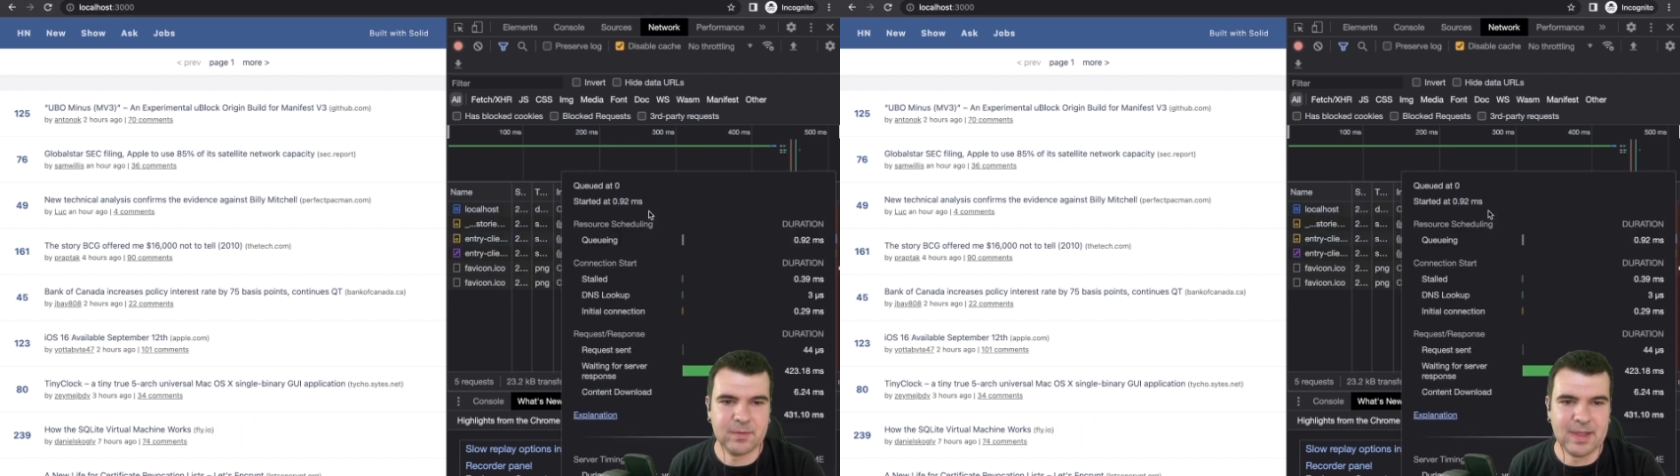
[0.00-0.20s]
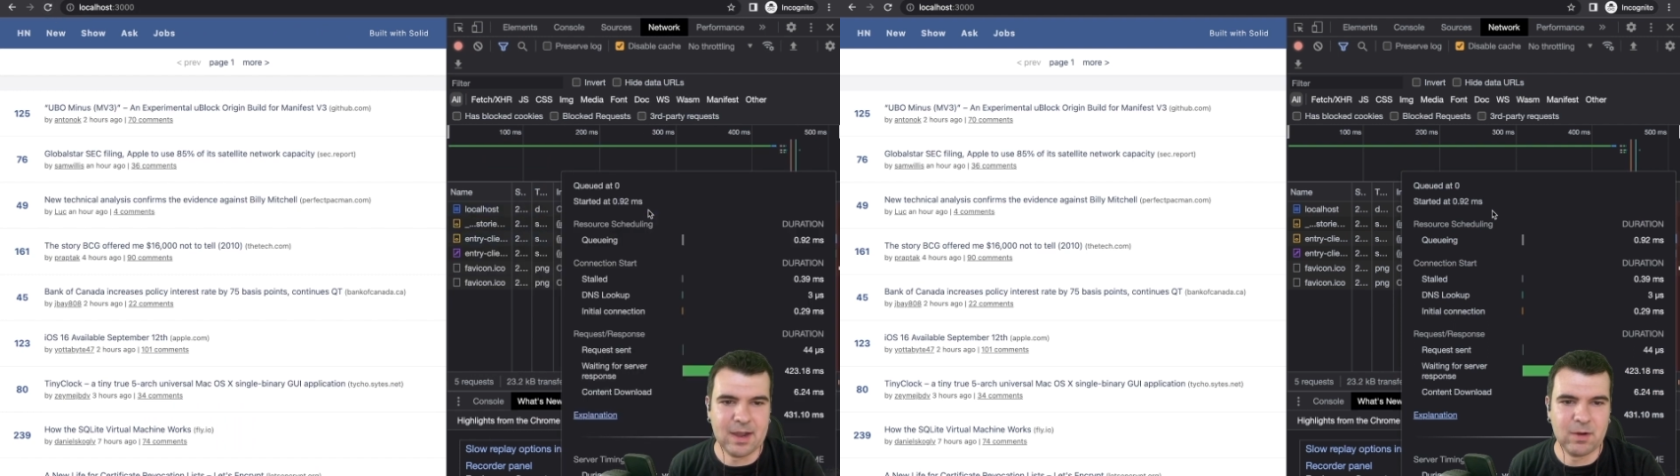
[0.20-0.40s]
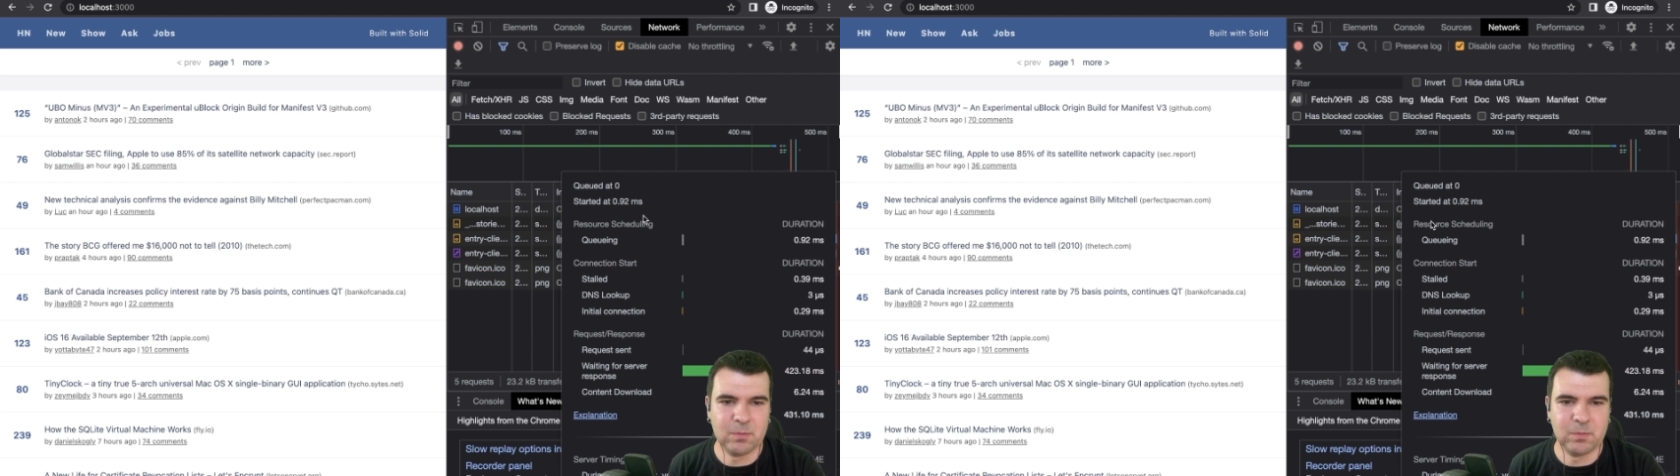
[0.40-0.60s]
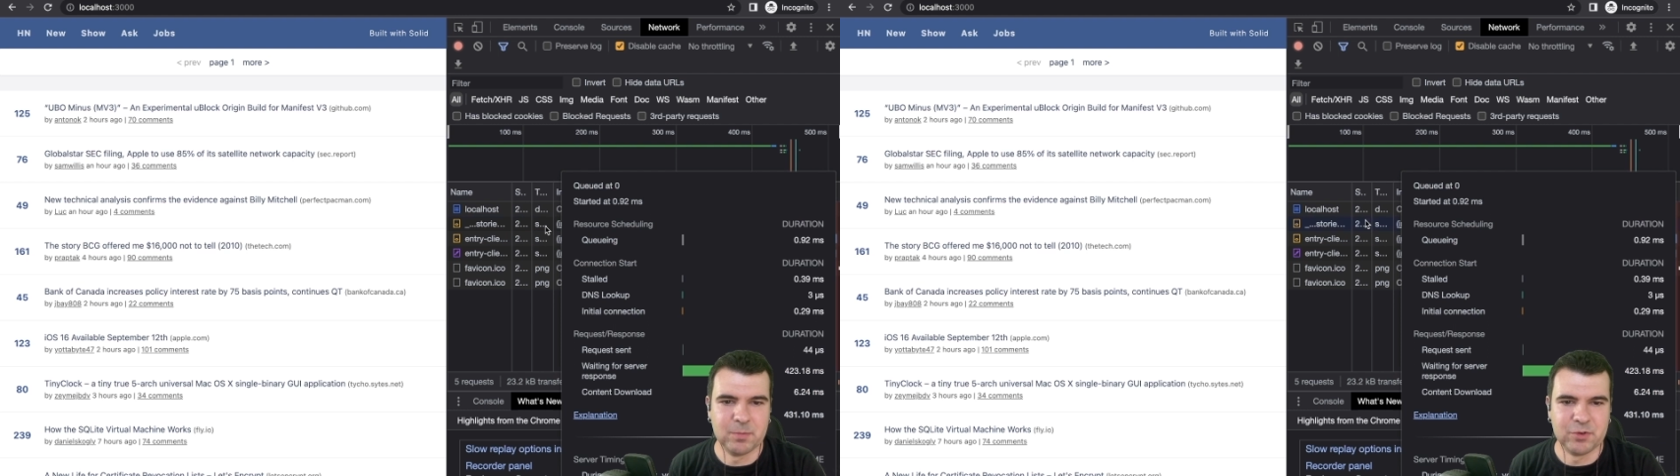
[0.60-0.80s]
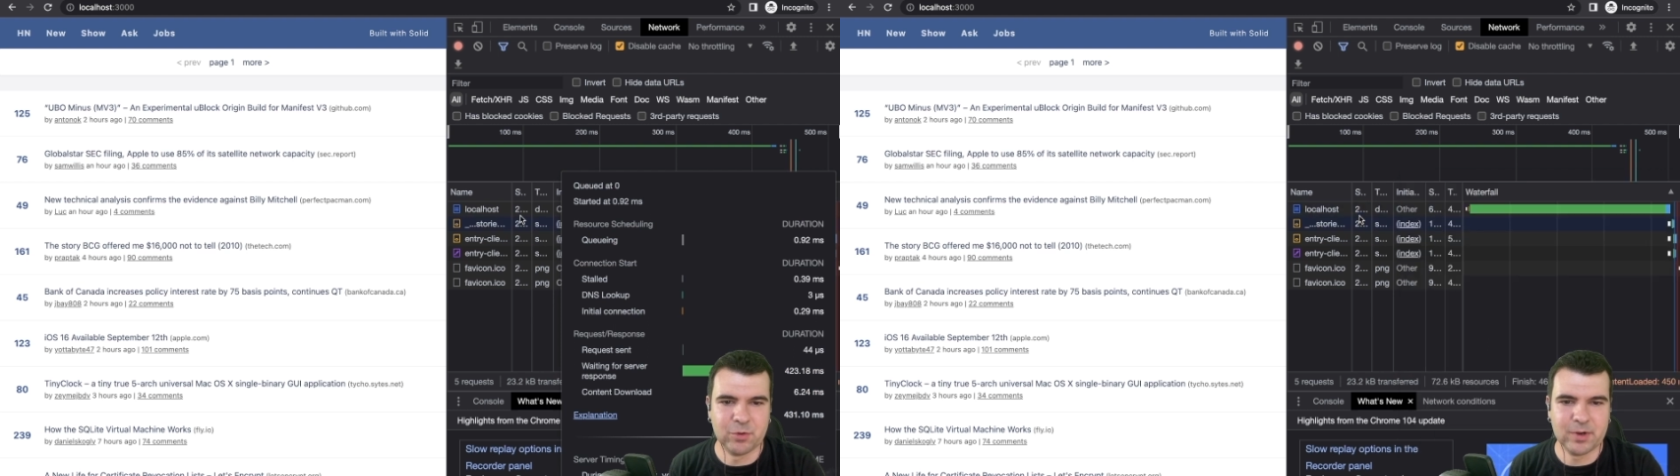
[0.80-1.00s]
now
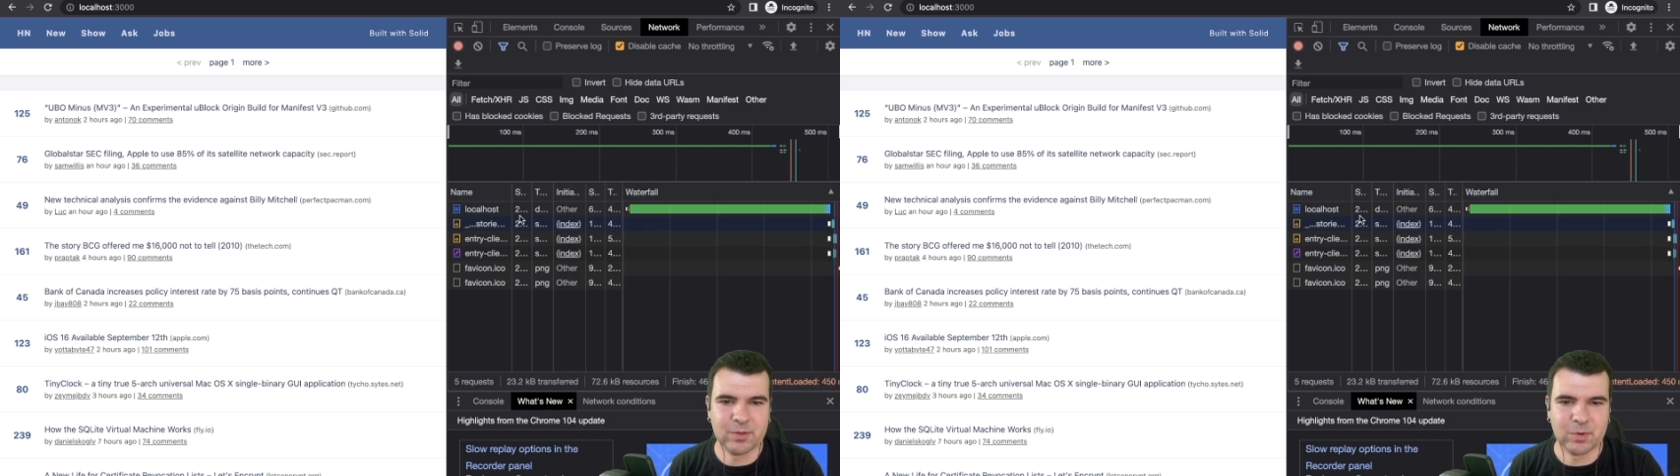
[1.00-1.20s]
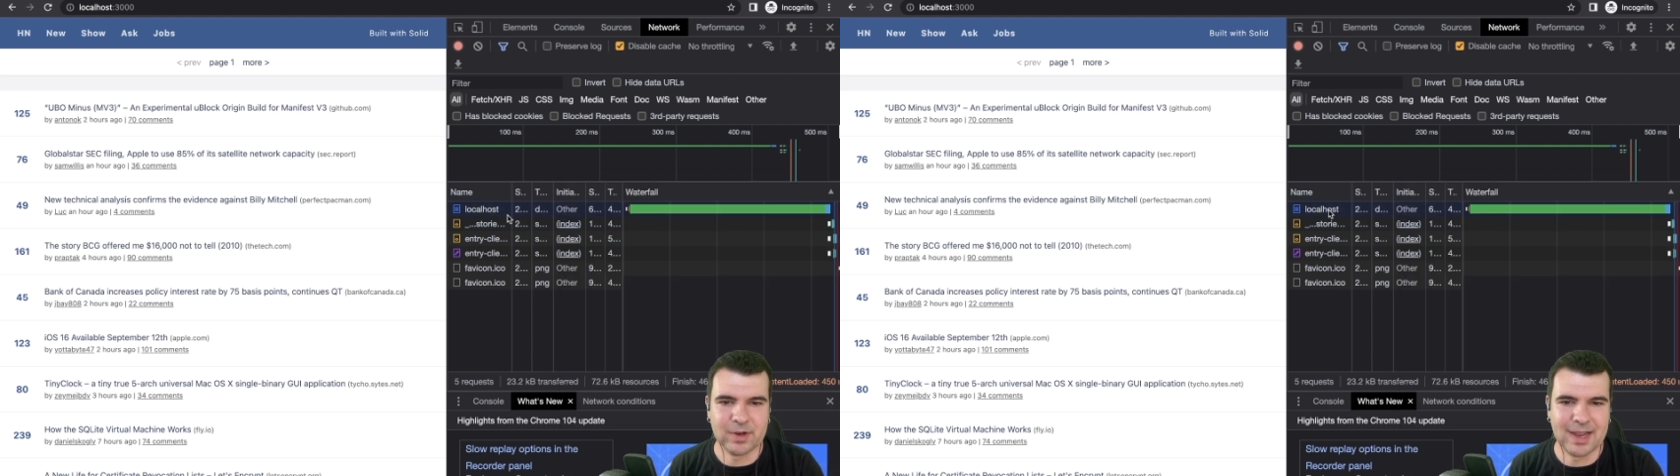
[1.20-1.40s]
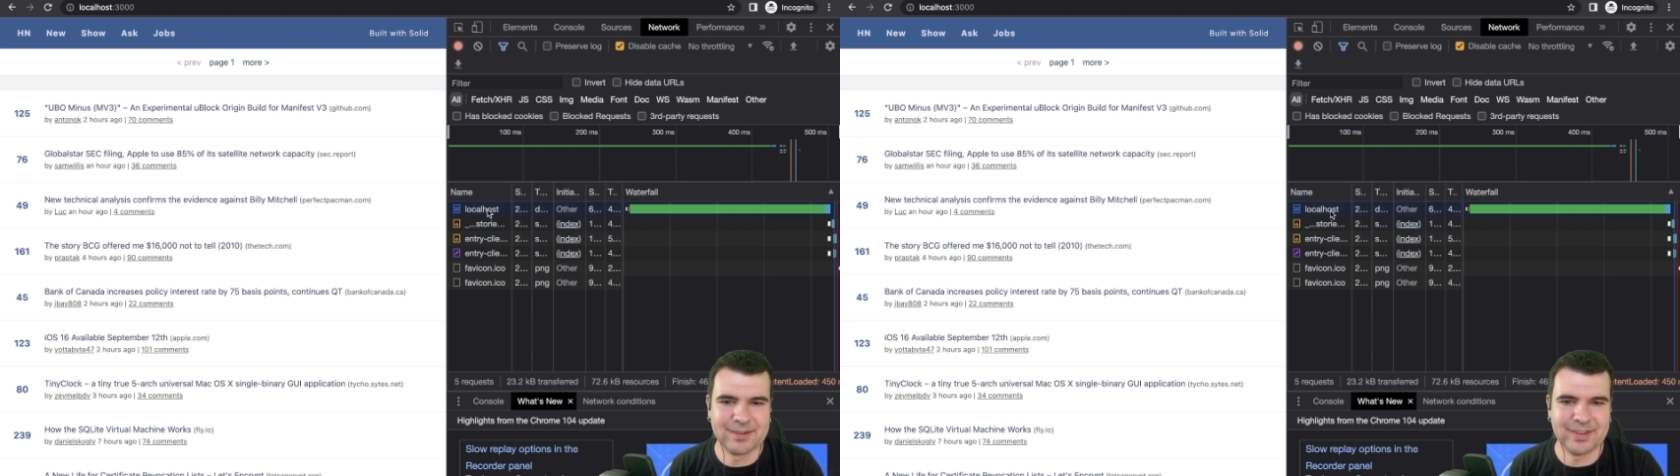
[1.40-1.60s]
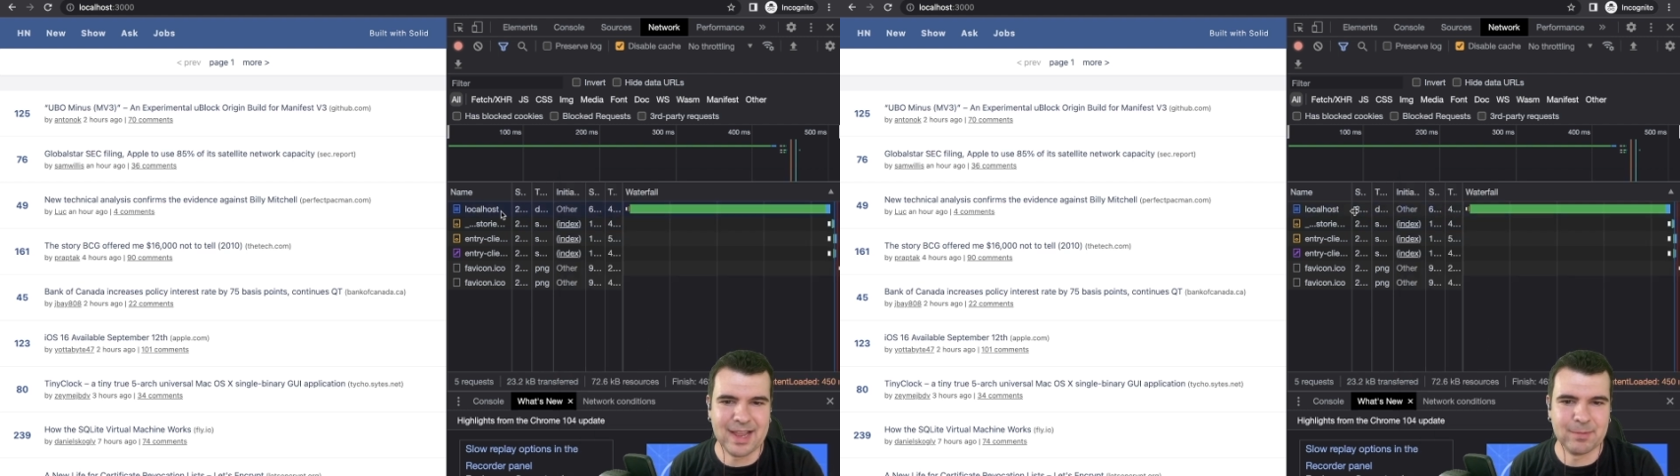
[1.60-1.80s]
the majority of the work actually